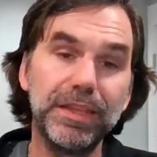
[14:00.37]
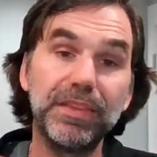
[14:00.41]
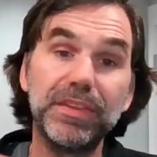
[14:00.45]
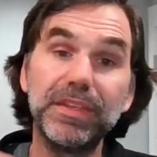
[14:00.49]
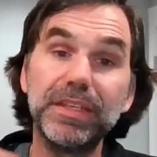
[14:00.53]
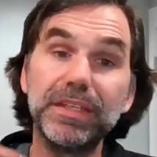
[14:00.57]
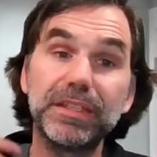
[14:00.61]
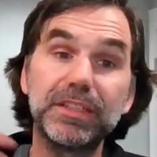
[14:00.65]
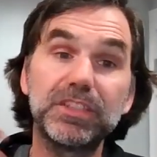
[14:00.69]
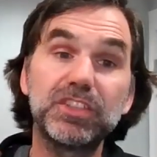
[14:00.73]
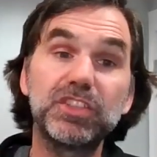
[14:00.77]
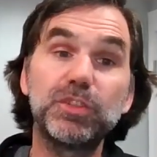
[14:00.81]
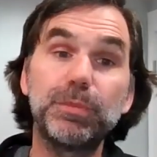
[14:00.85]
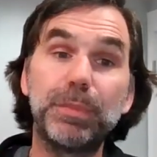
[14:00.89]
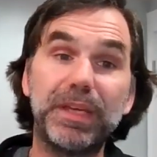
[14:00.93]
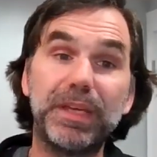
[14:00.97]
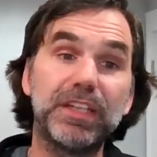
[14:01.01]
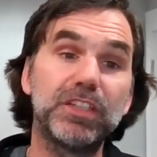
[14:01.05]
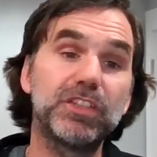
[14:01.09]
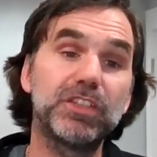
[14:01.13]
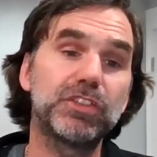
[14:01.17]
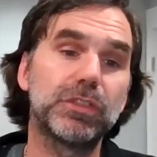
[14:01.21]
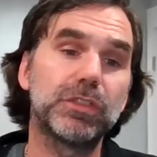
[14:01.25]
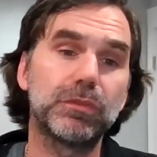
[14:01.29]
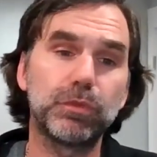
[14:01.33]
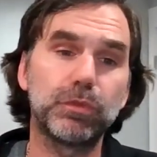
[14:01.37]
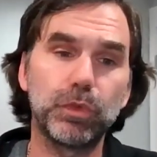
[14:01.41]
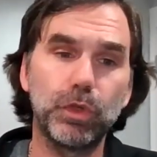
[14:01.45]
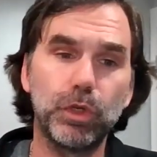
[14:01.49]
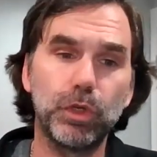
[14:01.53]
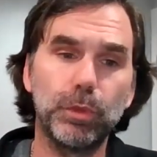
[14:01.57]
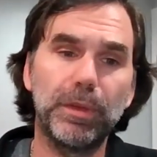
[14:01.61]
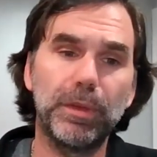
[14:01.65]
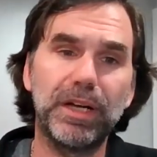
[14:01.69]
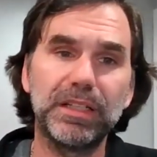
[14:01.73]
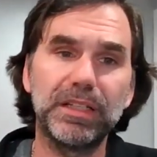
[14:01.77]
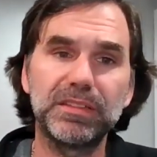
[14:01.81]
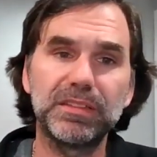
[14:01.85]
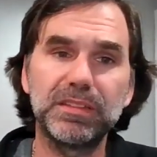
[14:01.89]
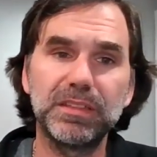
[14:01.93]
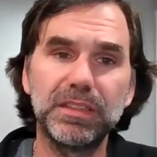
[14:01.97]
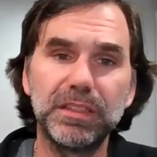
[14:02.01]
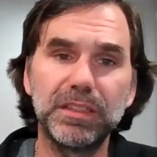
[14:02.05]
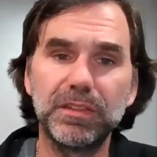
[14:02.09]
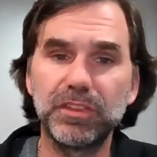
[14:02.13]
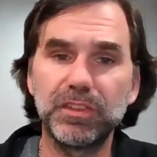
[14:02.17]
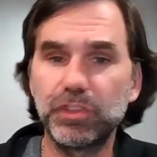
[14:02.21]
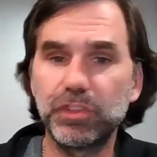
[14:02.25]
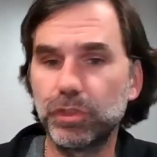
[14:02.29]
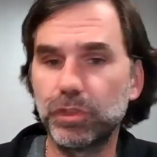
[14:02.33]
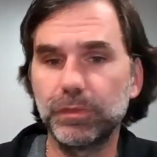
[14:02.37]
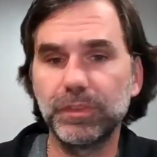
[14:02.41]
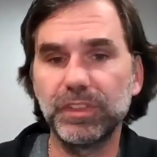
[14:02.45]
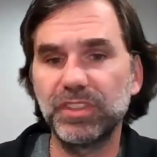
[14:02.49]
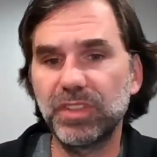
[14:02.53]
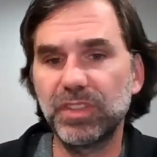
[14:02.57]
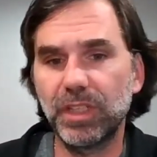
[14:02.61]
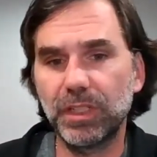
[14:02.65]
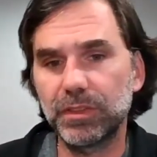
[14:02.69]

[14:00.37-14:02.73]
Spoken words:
expansion of robots in the service